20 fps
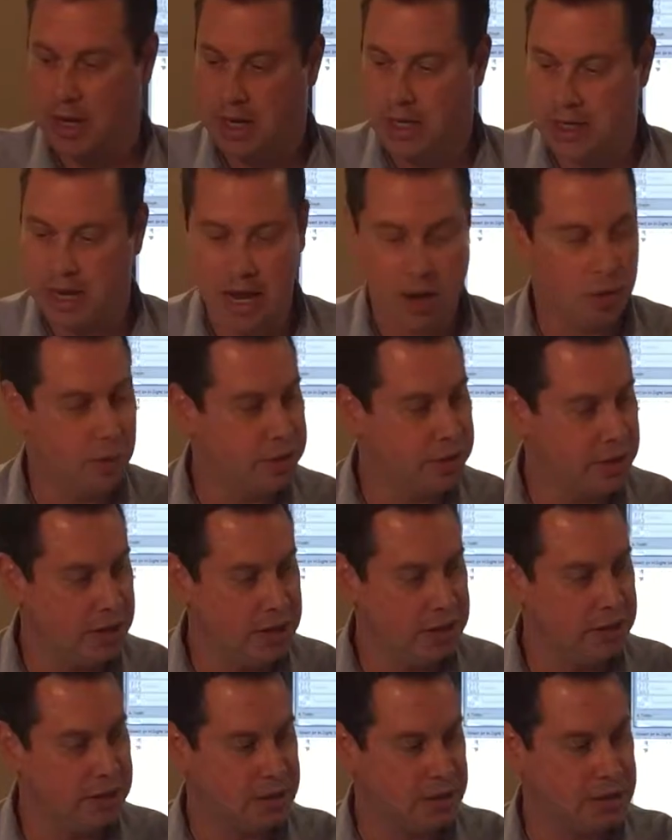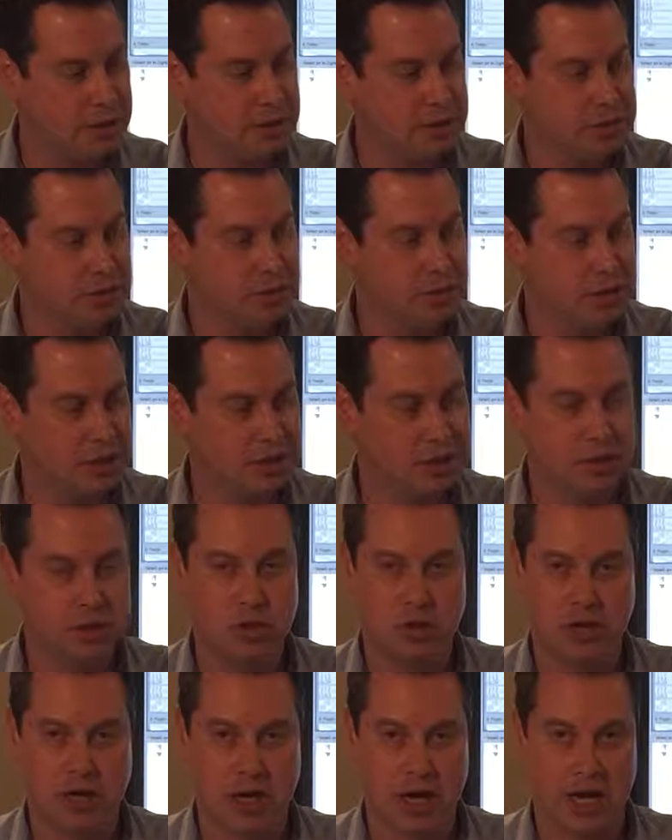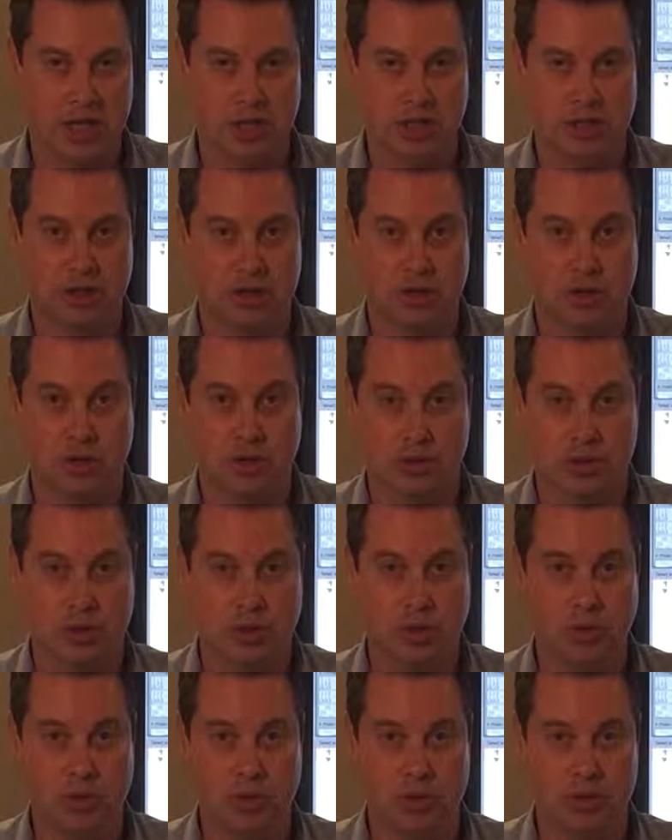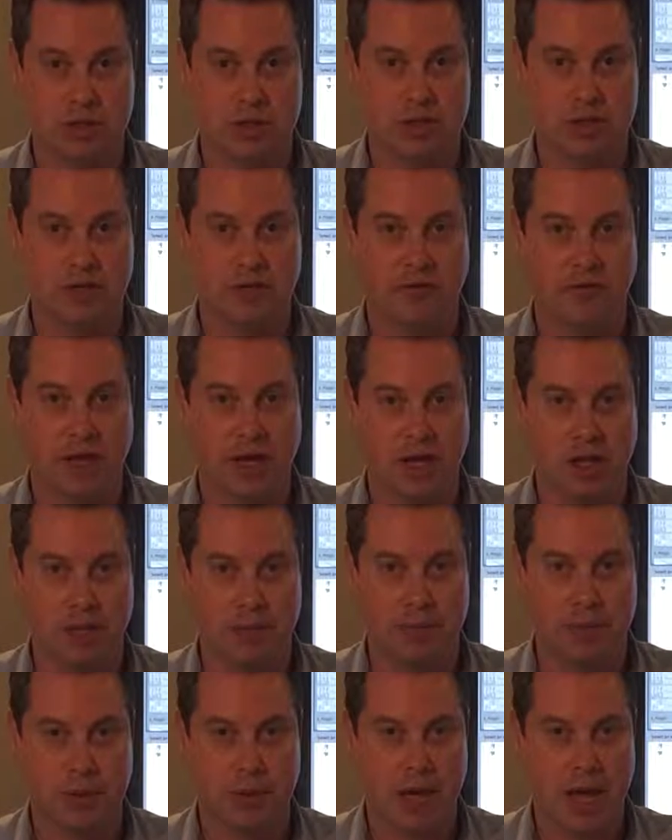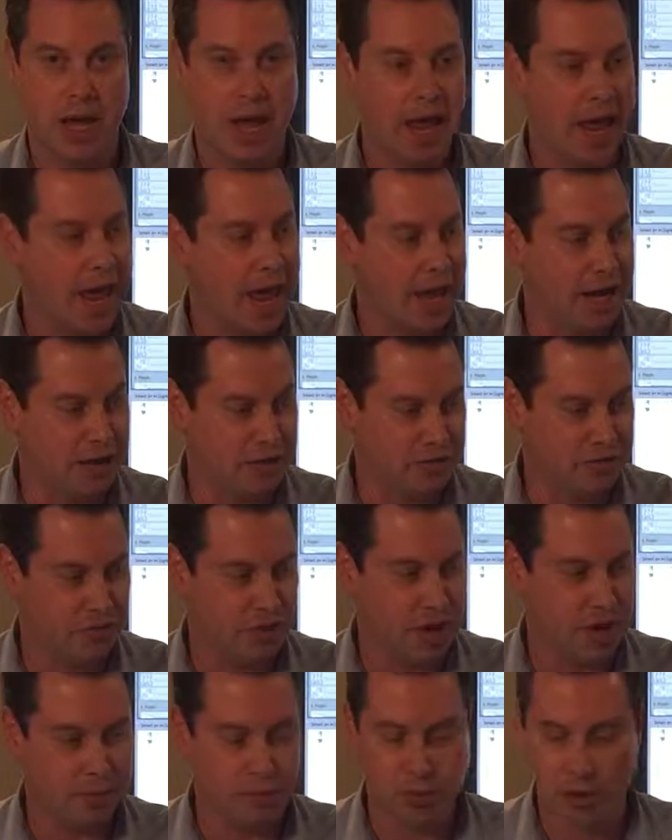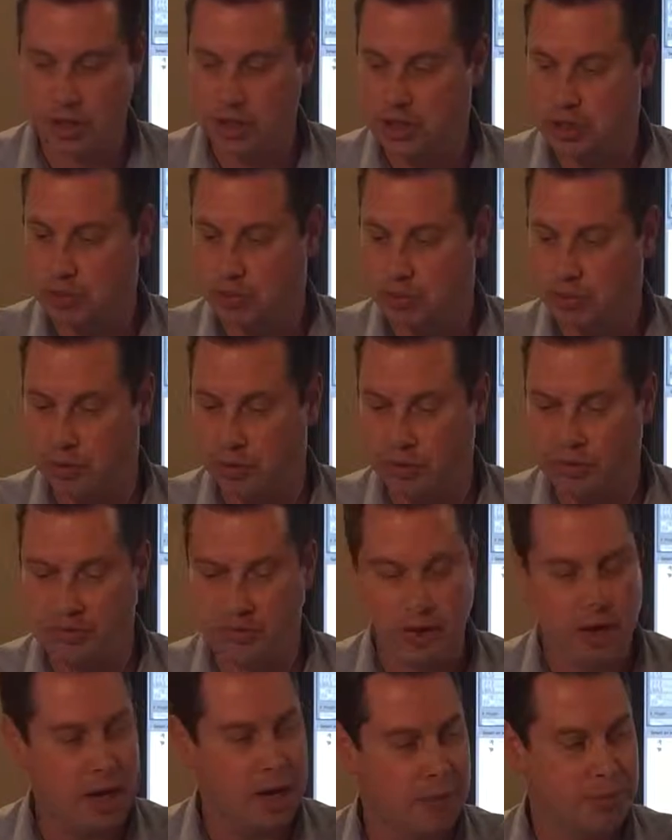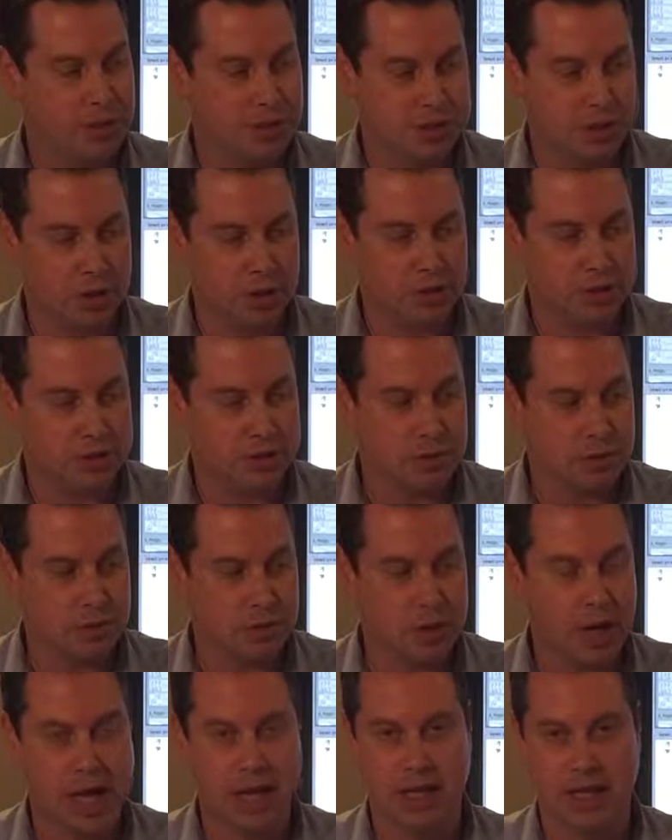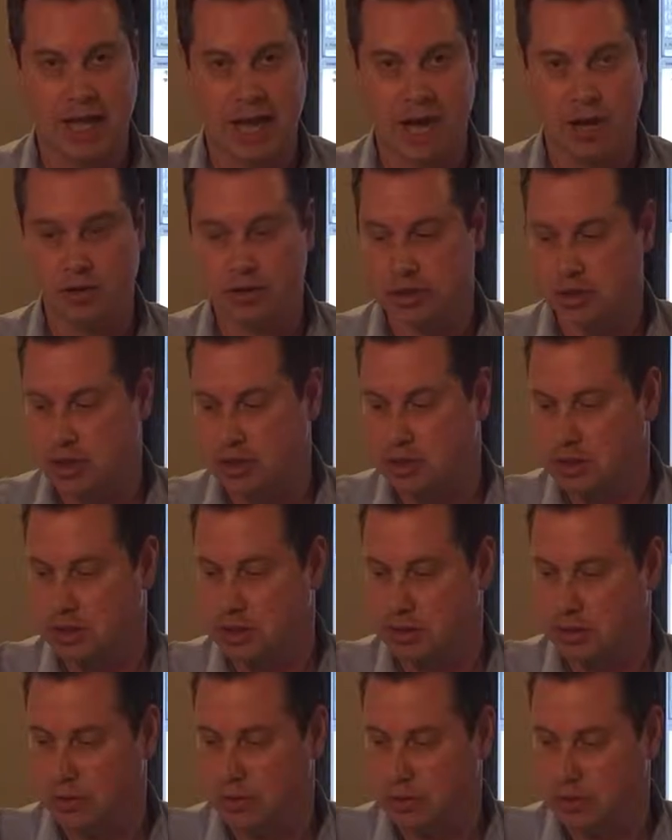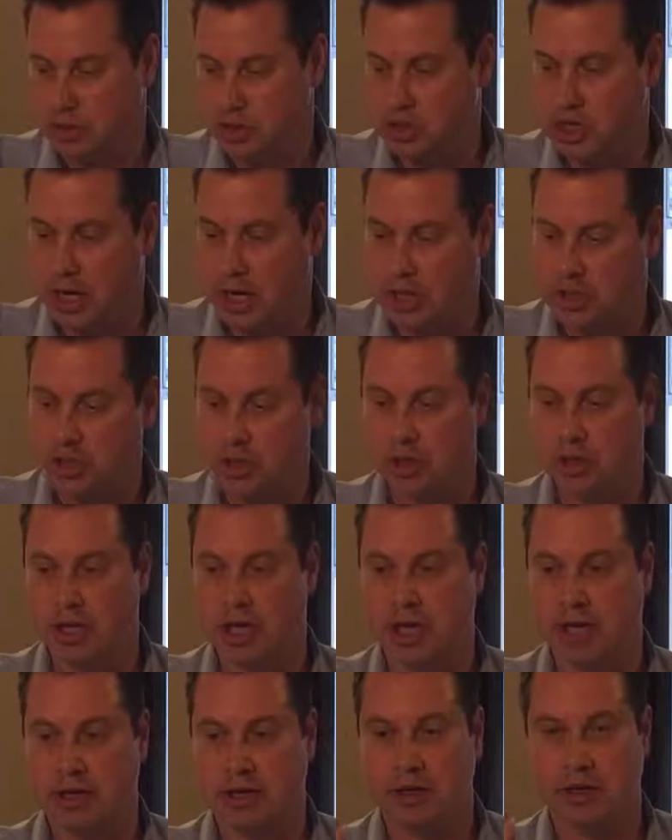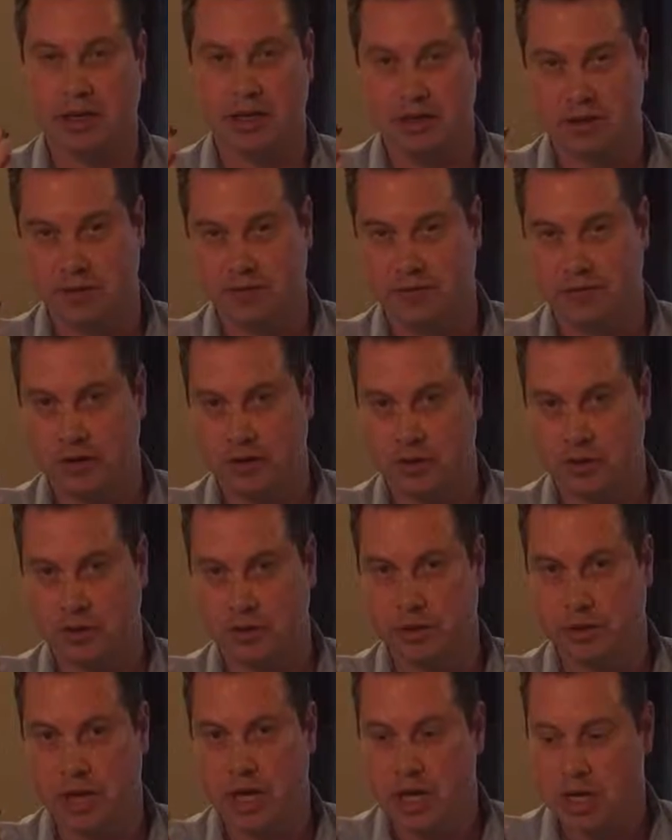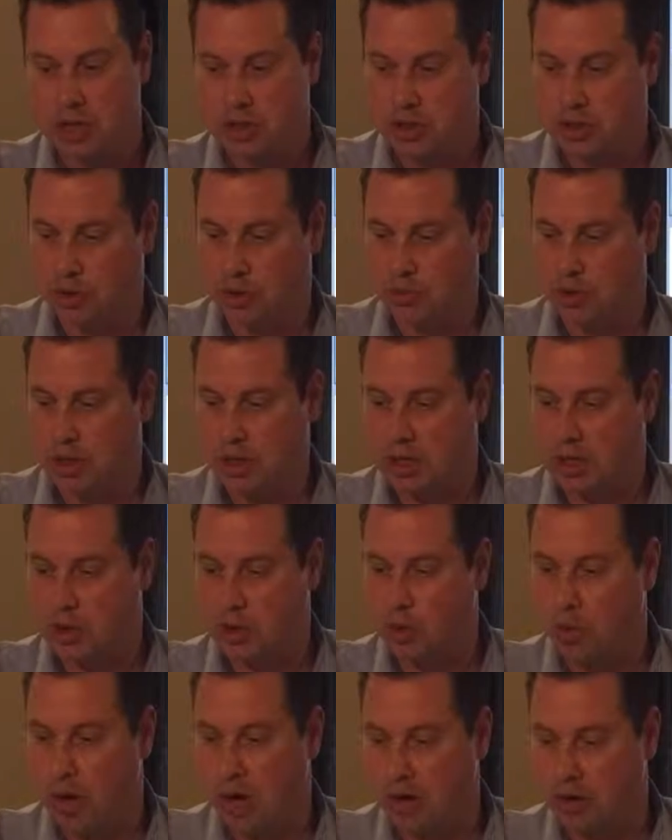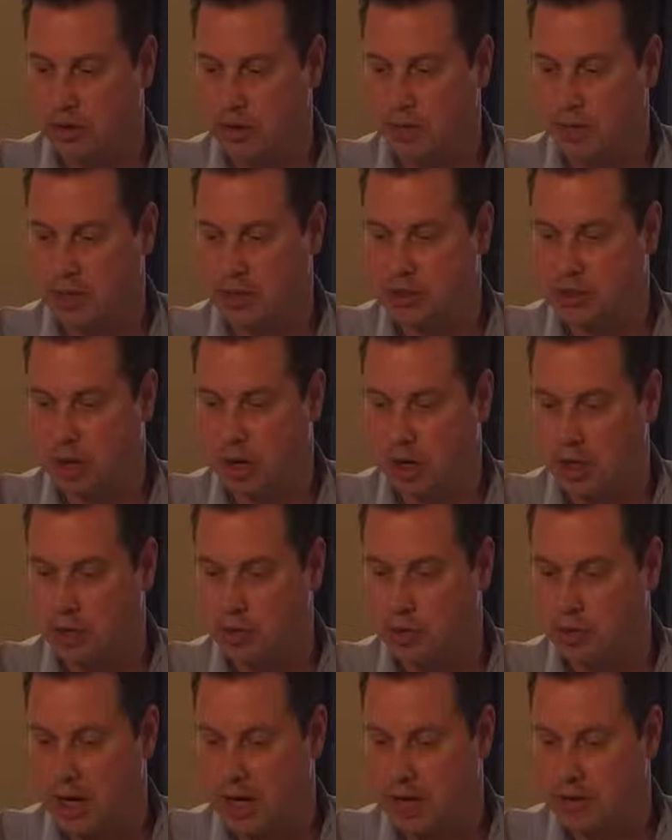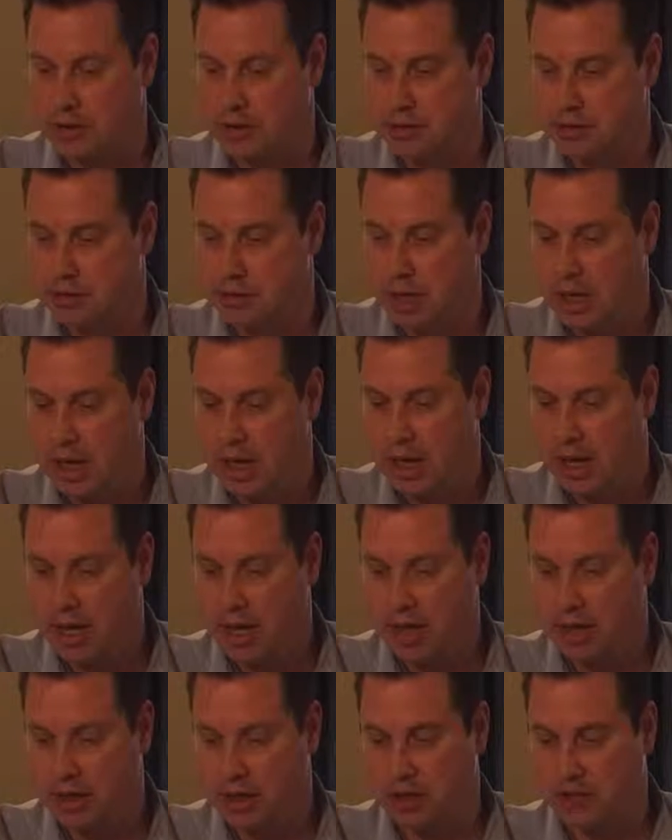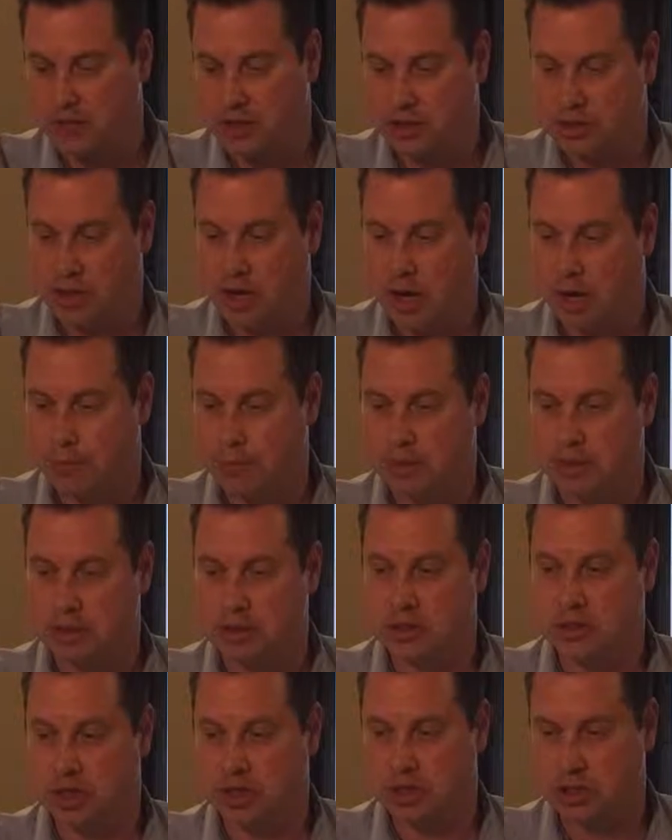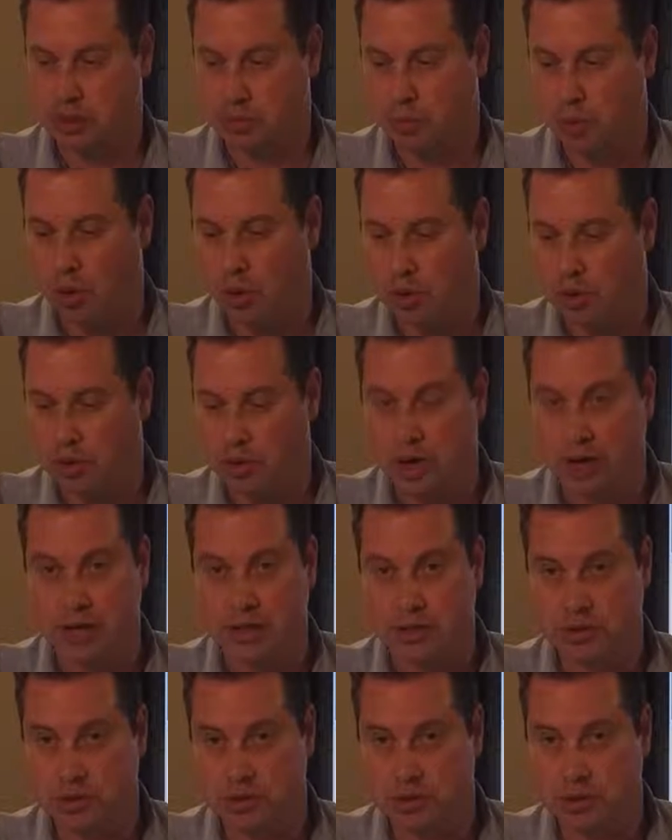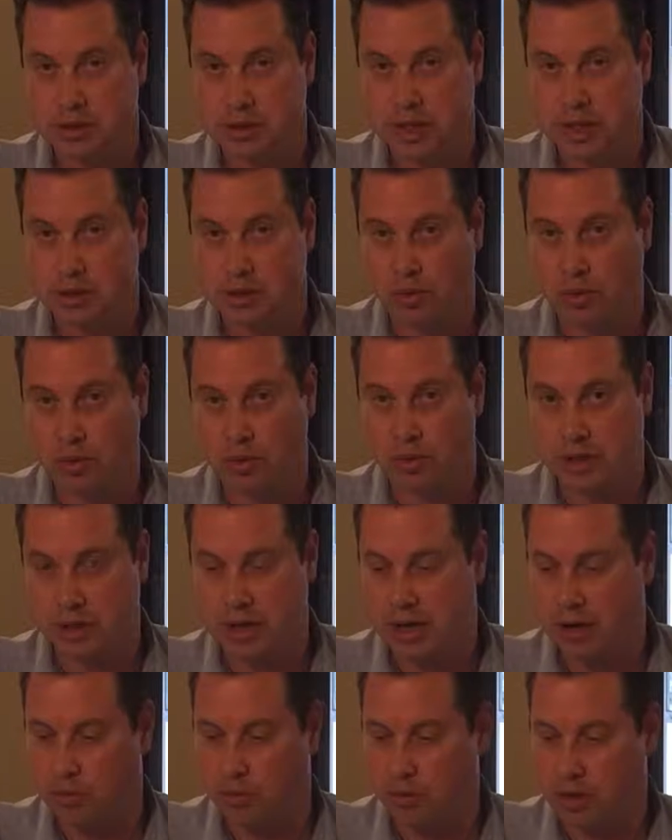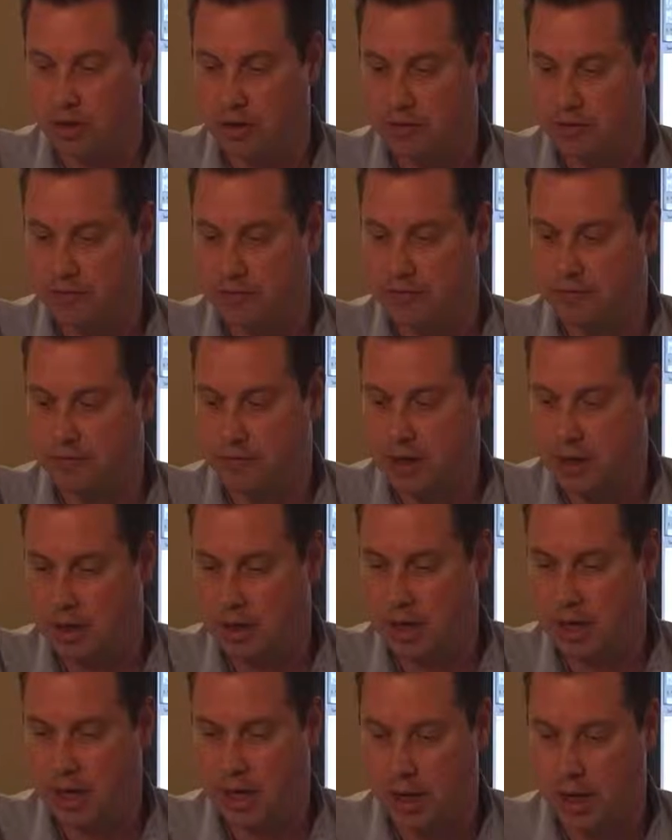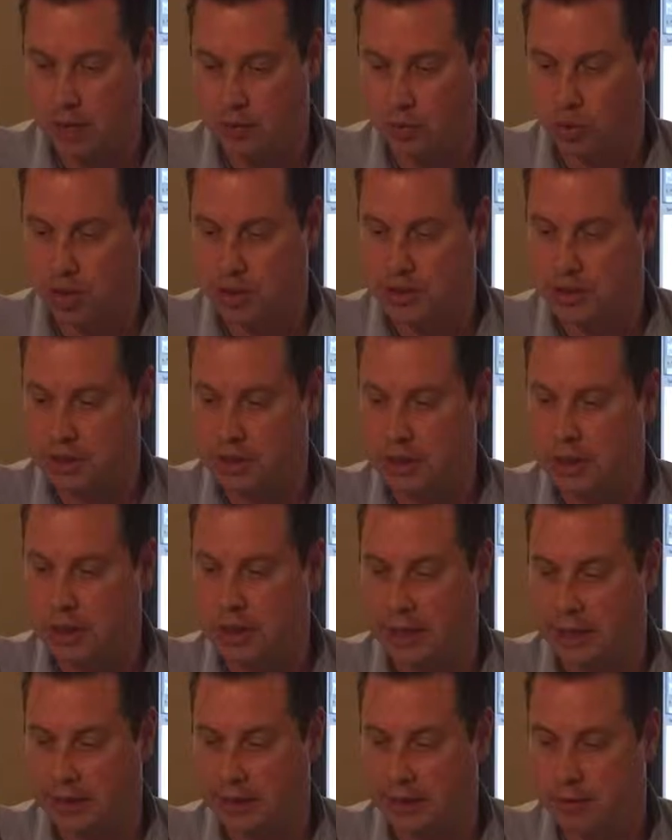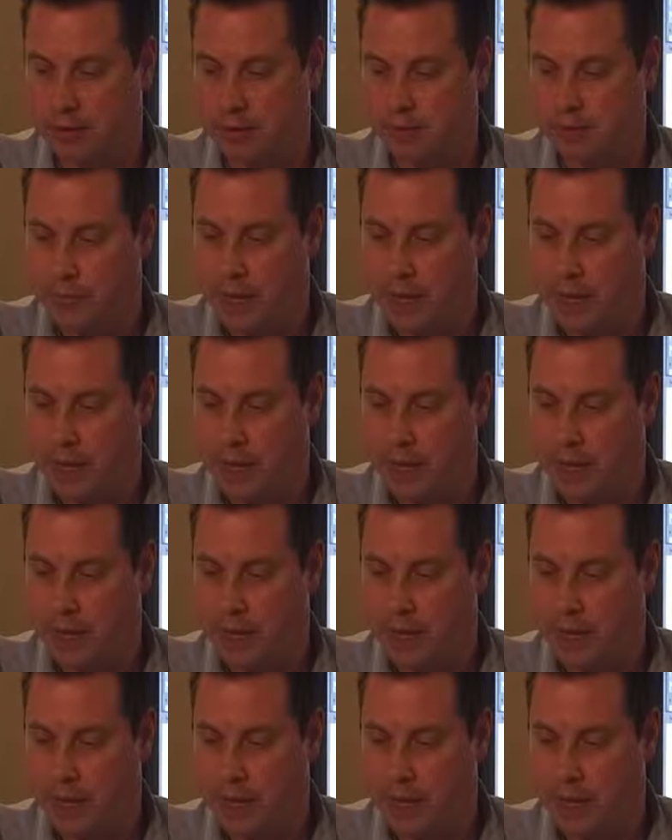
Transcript: Now within this unit actually took 2 years to develop and is vibration proof, but it also allows us to change our lighting in the field so that we can acquire the best contrast. It gives us options such as polarizers in order to get rid of unwanted glare.